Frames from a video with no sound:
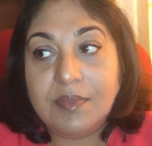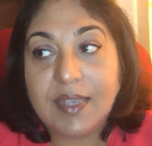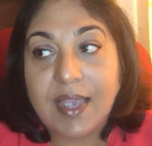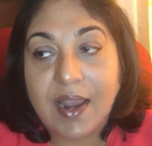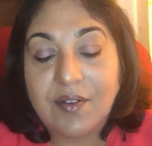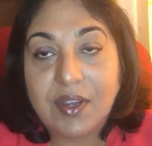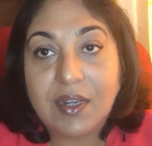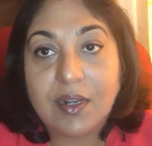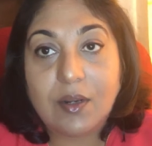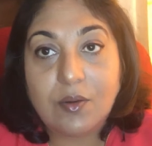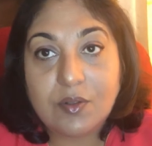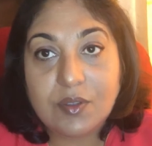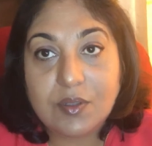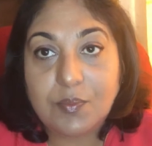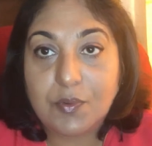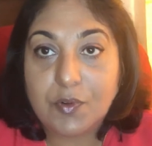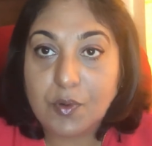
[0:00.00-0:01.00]
carry
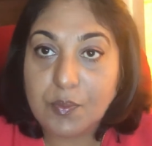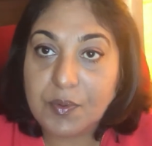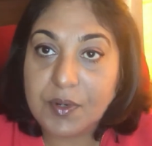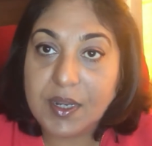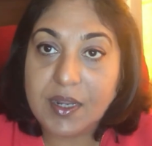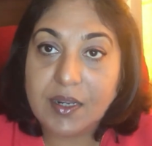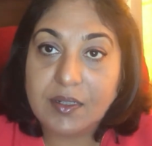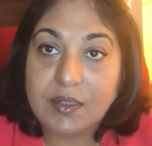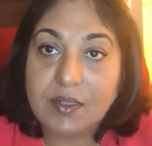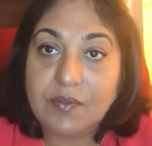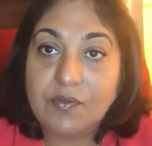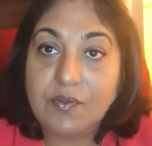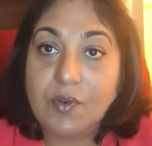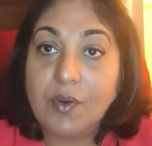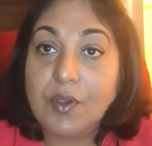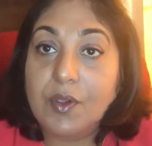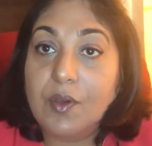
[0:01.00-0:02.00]
clothes appropriate
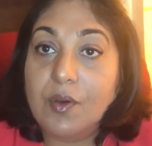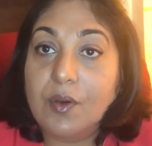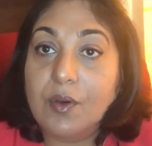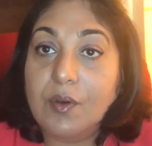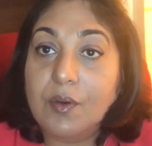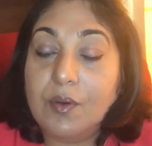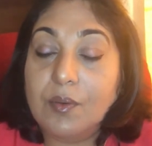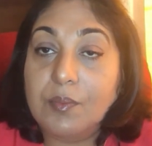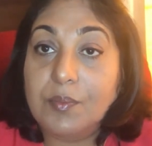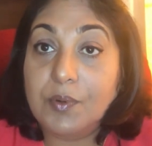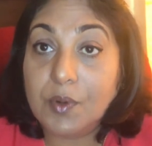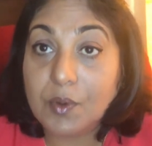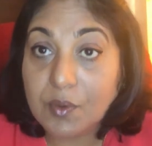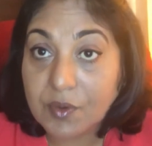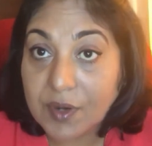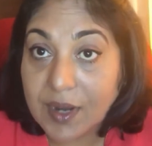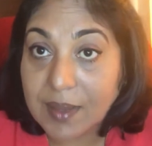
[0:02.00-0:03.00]
for your
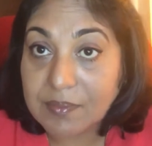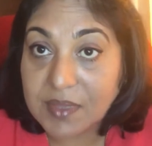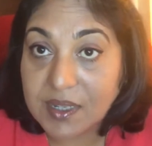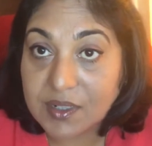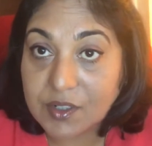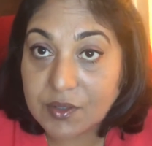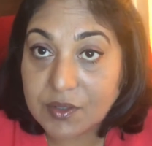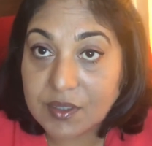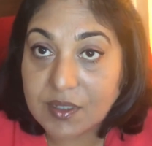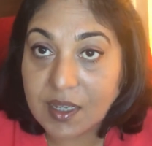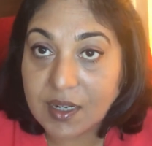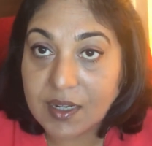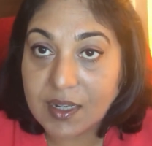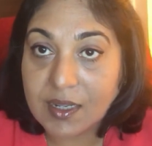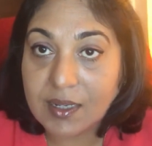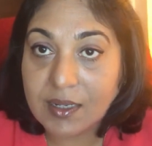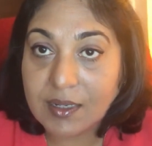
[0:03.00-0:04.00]
program that you're
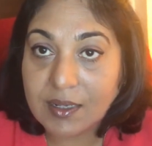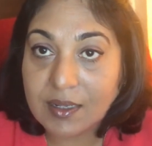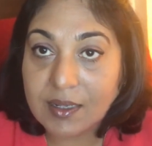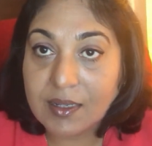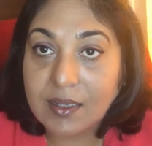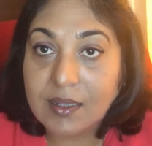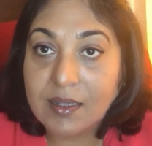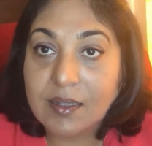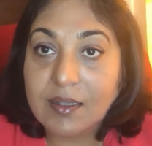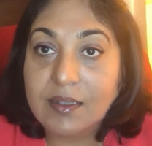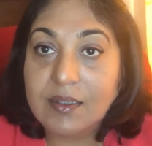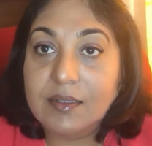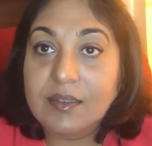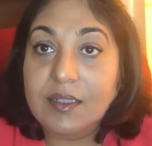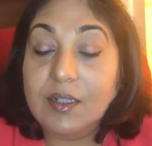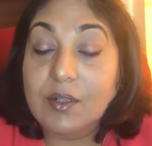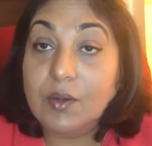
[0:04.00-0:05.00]
studying,
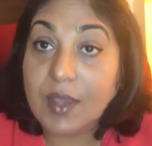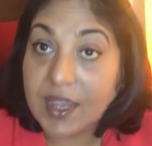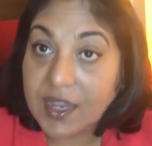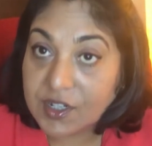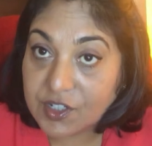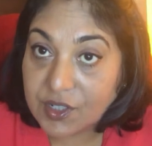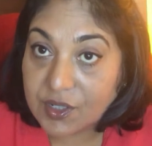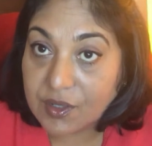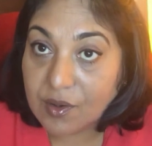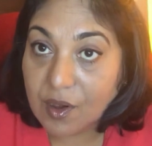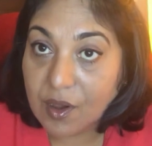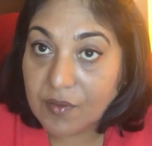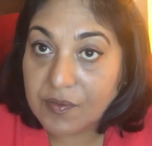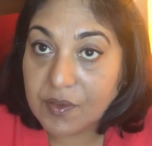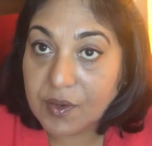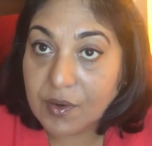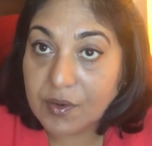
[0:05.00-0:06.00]
the location
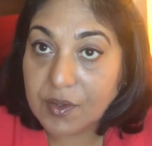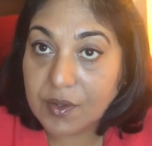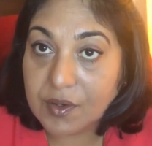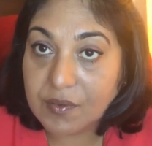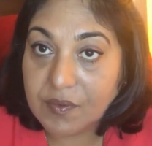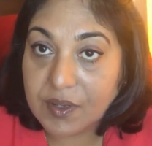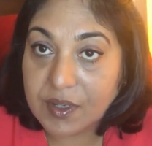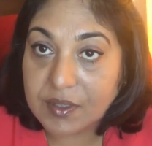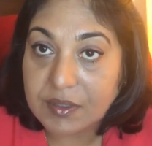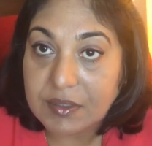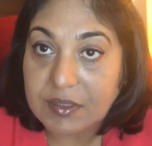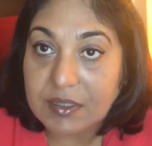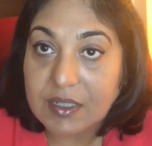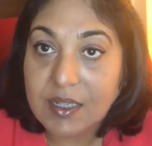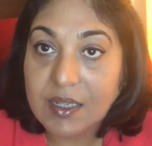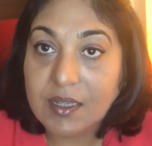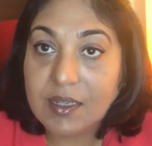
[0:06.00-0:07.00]
of your
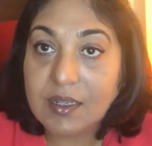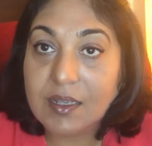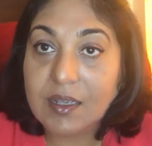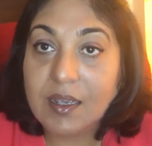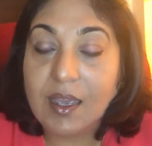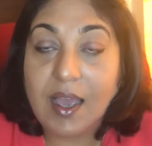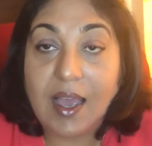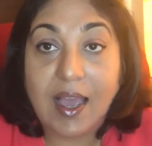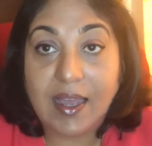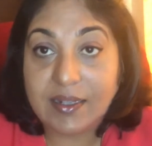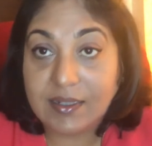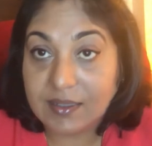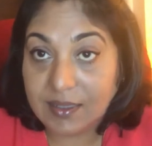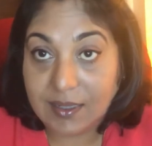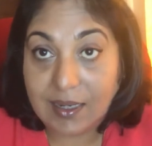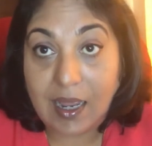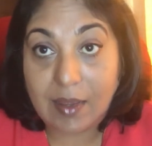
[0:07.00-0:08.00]
university and
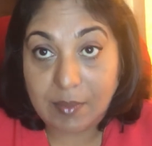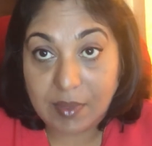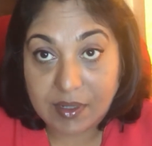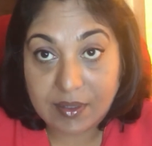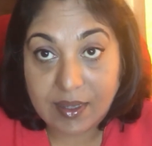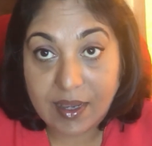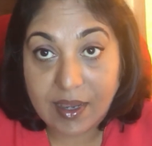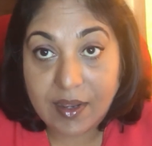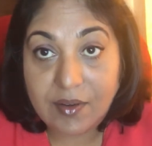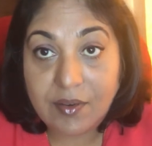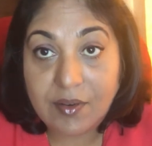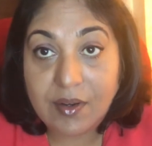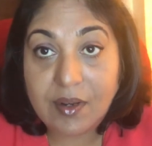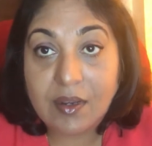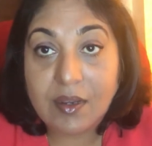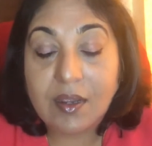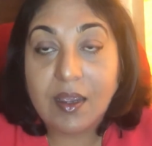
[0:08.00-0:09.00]
the climate there,
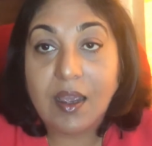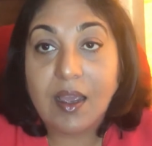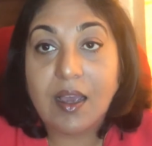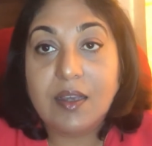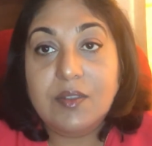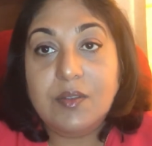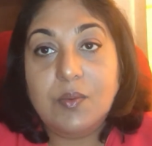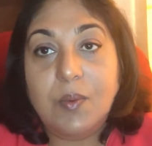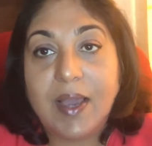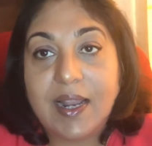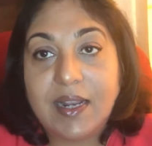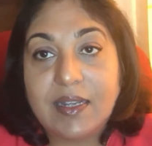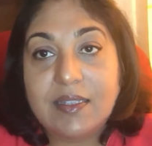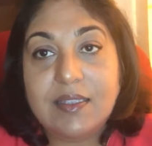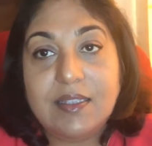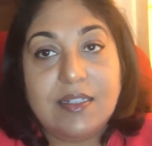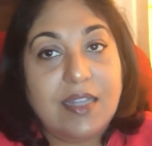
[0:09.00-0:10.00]
as well
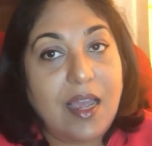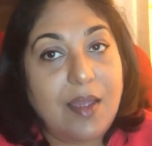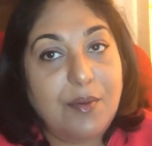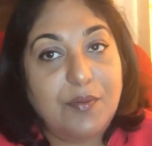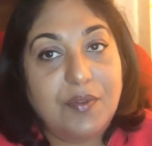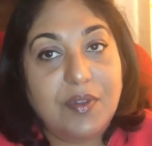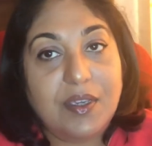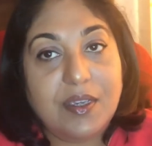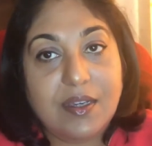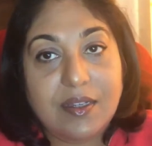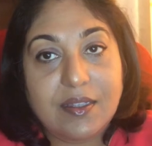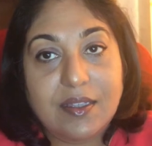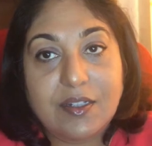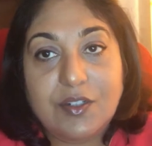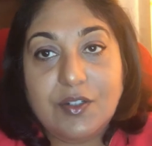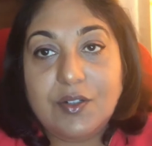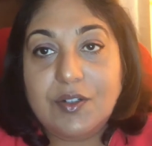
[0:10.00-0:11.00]
as the time of the year
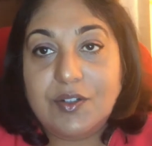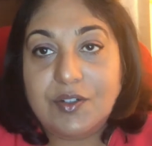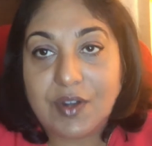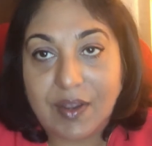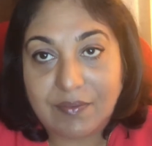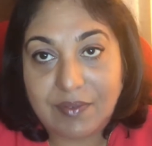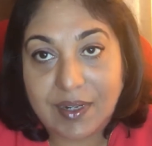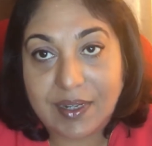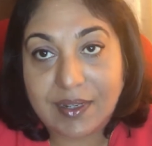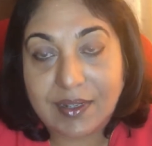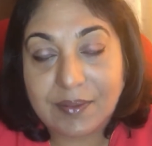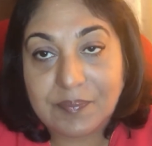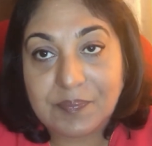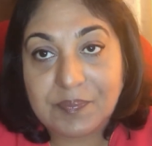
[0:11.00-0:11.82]
that you're traveling.